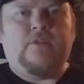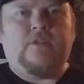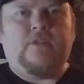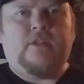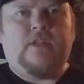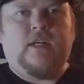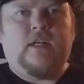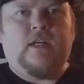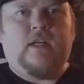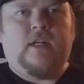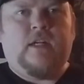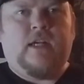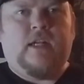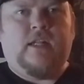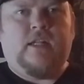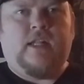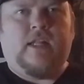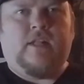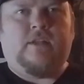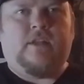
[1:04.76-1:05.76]
in there,
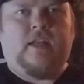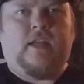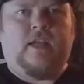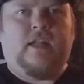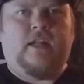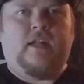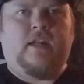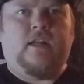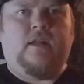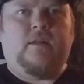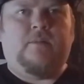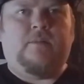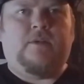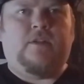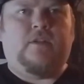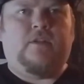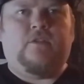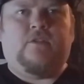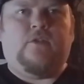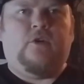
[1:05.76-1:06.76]
and that they ended up, he
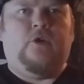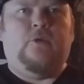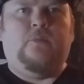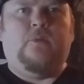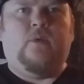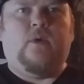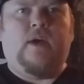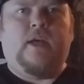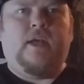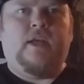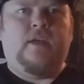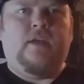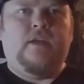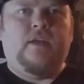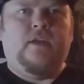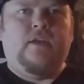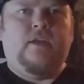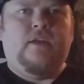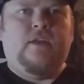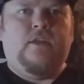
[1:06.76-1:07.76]
just threw them away
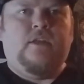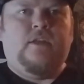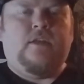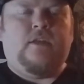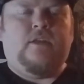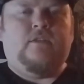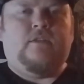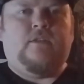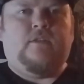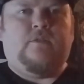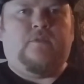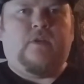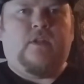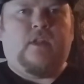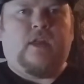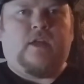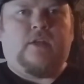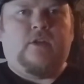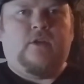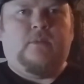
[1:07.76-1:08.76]
because he felt
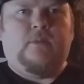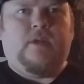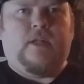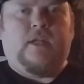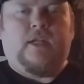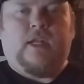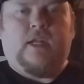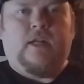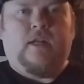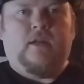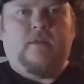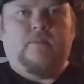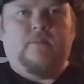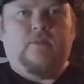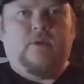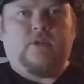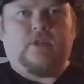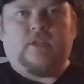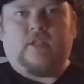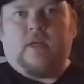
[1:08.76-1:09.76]
like nobody needed them,
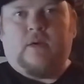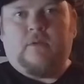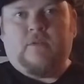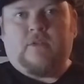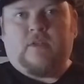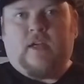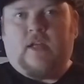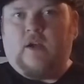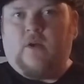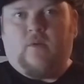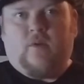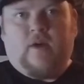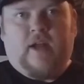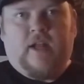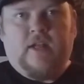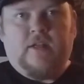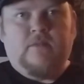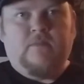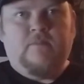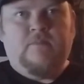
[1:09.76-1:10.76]
which I thought was kind of
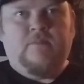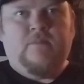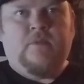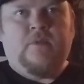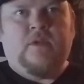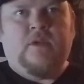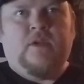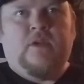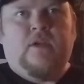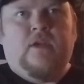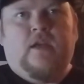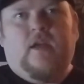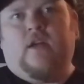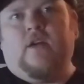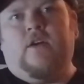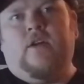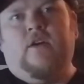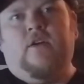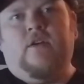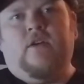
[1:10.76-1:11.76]
random. I
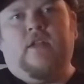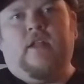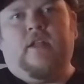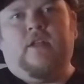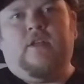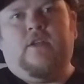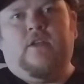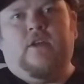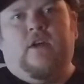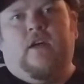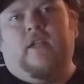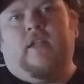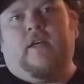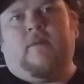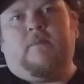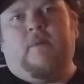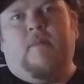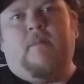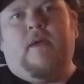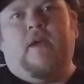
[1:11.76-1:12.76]
don't know. I like
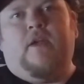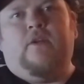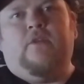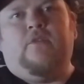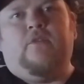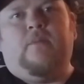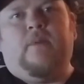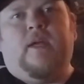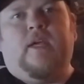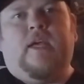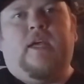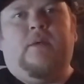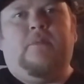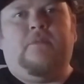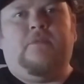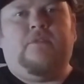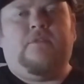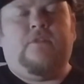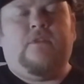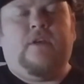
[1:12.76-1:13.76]
my manuals in my
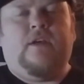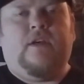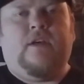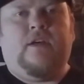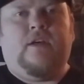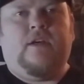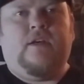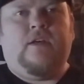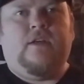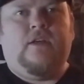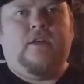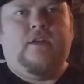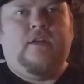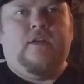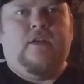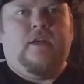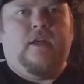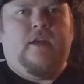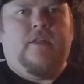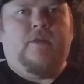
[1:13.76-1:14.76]
games.
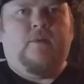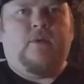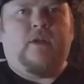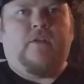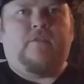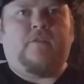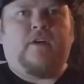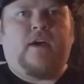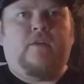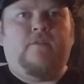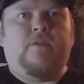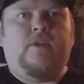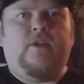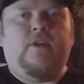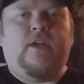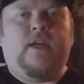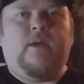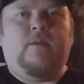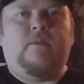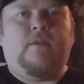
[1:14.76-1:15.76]
And then when I find video
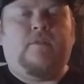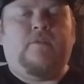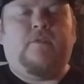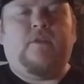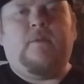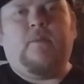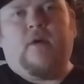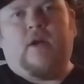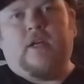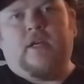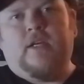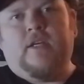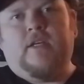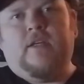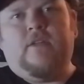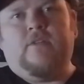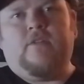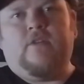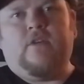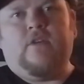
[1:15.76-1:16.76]
games at flea
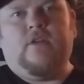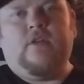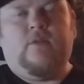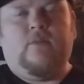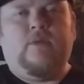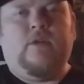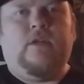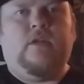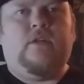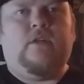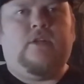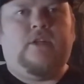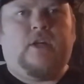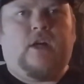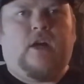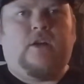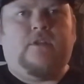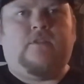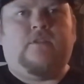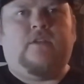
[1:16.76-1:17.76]
markets or Goodwill or
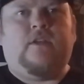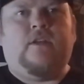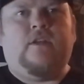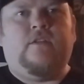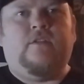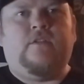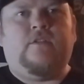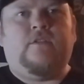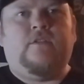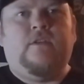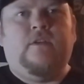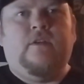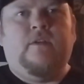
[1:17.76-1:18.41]
yard sales,